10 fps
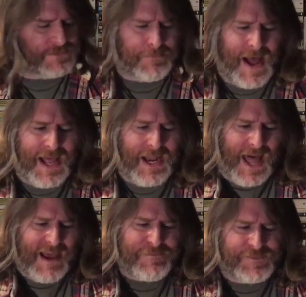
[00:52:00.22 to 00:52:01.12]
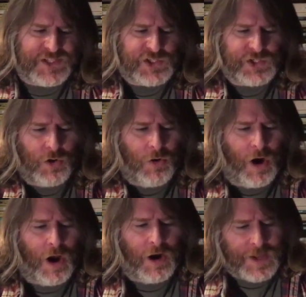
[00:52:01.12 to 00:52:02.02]
of my life is so
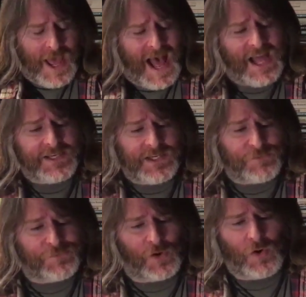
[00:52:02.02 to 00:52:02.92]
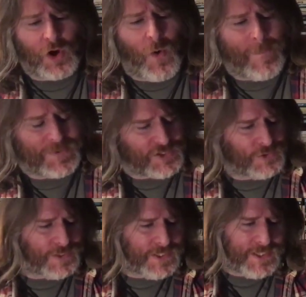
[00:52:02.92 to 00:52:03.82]
hard? I need a photo
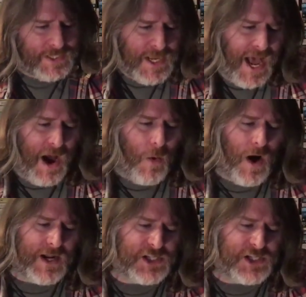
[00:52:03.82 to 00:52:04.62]
opportunity, I want a